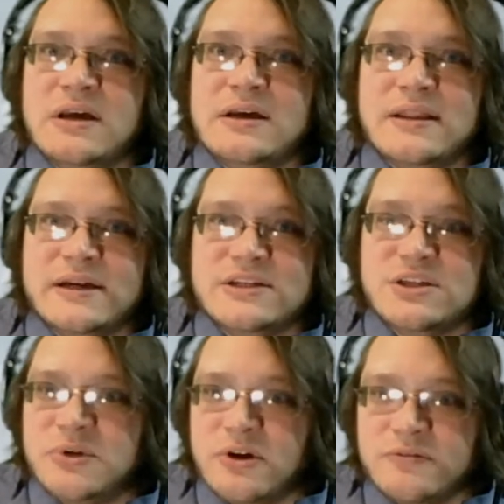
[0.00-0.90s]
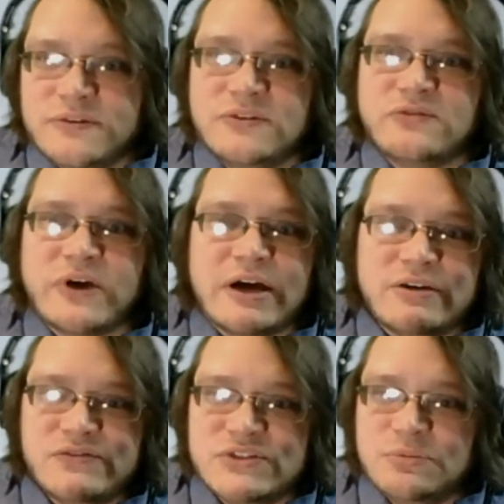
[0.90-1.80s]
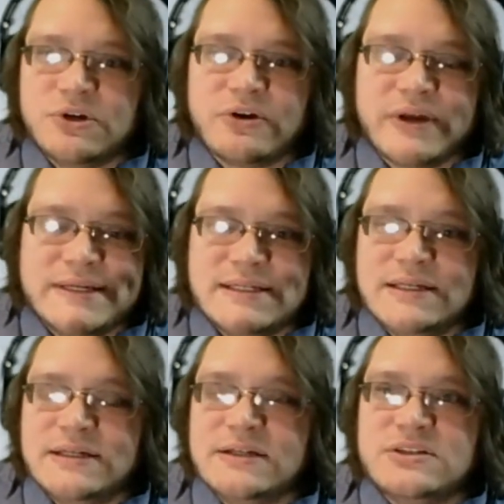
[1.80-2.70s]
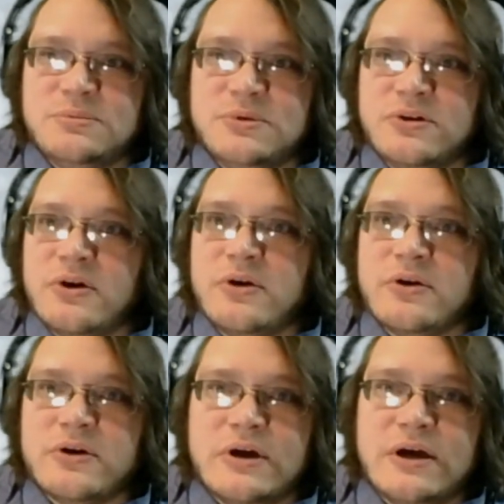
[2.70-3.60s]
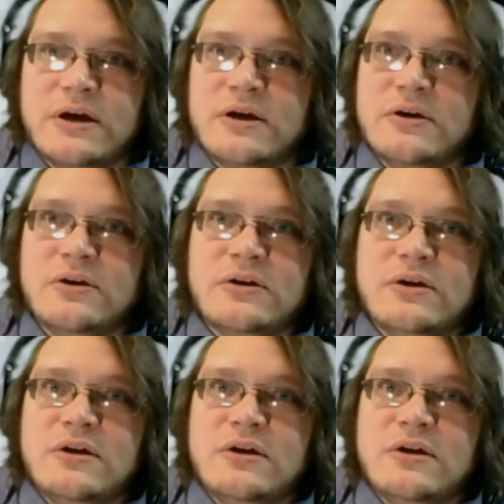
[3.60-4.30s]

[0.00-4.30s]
like GPR55, GPR18, GPR